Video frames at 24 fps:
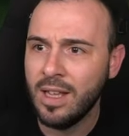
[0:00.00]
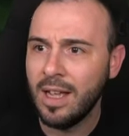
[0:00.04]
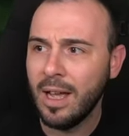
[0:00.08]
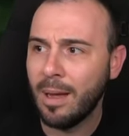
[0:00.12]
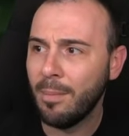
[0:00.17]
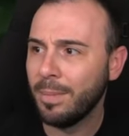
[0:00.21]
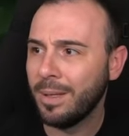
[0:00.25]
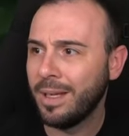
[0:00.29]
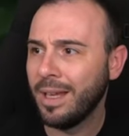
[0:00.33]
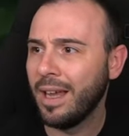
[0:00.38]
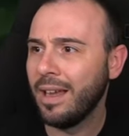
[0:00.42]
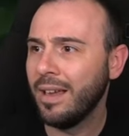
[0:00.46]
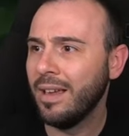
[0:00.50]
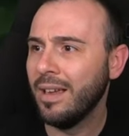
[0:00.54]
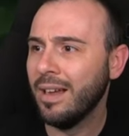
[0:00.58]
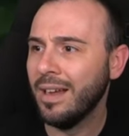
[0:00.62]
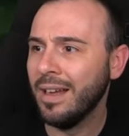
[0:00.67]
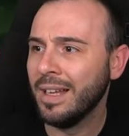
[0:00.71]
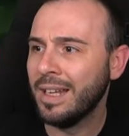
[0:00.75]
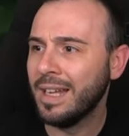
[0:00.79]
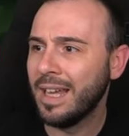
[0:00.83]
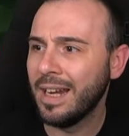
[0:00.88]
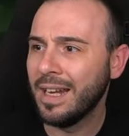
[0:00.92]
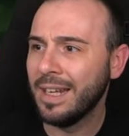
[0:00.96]
I'm get, uh,
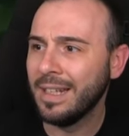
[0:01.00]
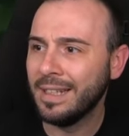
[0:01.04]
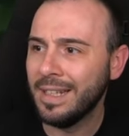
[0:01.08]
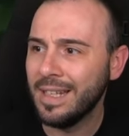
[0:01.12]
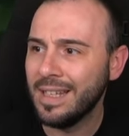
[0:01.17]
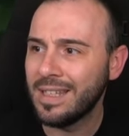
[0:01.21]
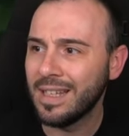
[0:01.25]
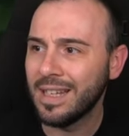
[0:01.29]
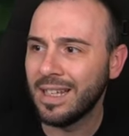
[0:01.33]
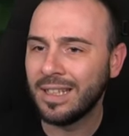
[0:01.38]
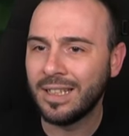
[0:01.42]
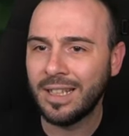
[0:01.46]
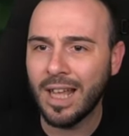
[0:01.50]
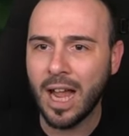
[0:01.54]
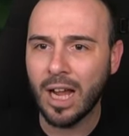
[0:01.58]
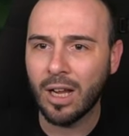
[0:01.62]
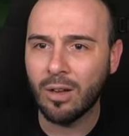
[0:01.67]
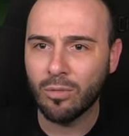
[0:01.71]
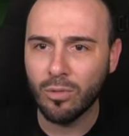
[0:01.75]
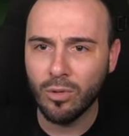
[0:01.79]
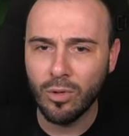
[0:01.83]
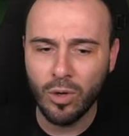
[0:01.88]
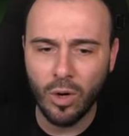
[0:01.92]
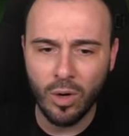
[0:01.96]
getting this
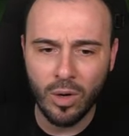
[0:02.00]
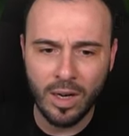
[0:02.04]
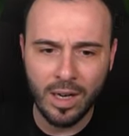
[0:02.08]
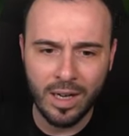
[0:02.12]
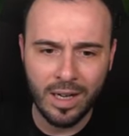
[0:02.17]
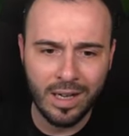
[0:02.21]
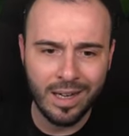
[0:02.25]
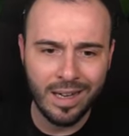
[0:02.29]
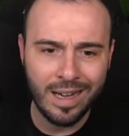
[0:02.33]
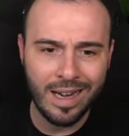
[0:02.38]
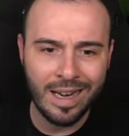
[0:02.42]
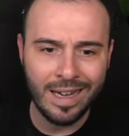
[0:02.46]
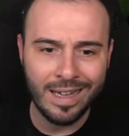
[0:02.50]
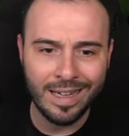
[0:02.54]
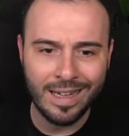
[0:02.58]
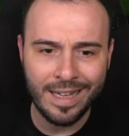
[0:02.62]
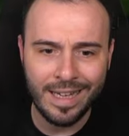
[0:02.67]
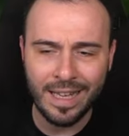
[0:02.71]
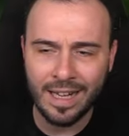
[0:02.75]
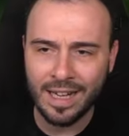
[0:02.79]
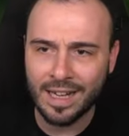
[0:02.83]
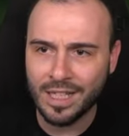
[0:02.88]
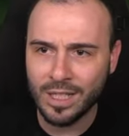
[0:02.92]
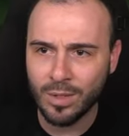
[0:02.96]
attack rune on her, and
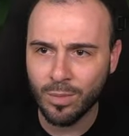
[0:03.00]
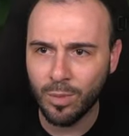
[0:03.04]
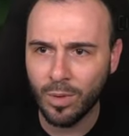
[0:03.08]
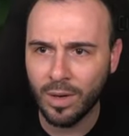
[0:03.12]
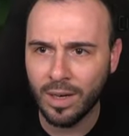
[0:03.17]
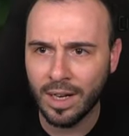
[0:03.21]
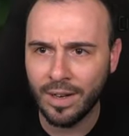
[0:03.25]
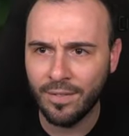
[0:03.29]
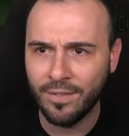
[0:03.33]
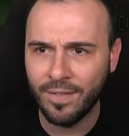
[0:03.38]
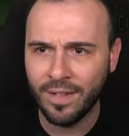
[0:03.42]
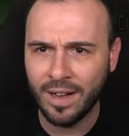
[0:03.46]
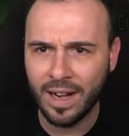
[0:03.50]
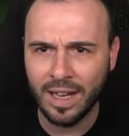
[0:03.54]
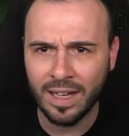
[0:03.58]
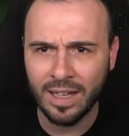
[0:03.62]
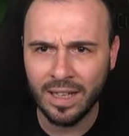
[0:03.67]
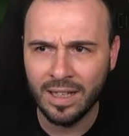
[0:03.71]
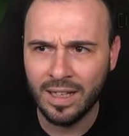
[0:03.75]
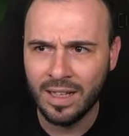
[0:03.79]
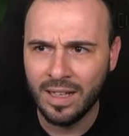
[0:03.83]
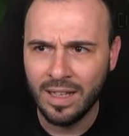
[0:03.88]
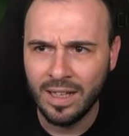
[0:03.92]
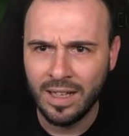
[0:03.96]
here as well, I feel like